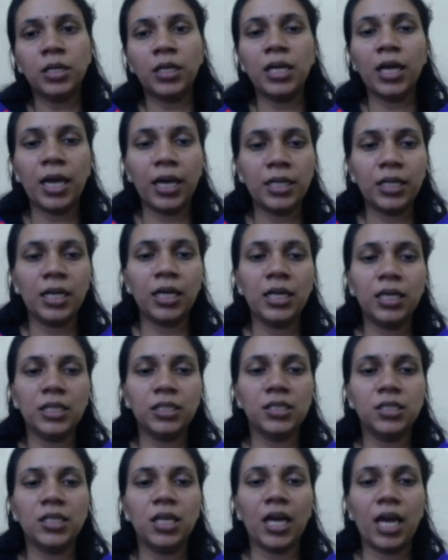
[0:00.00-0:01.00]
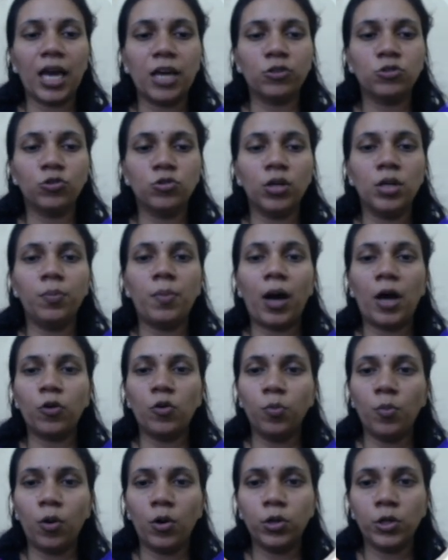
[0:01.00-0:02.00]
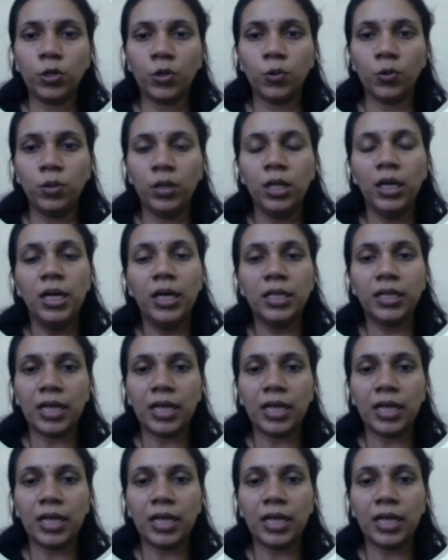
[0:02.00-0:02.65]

DNA is the actual biomolecule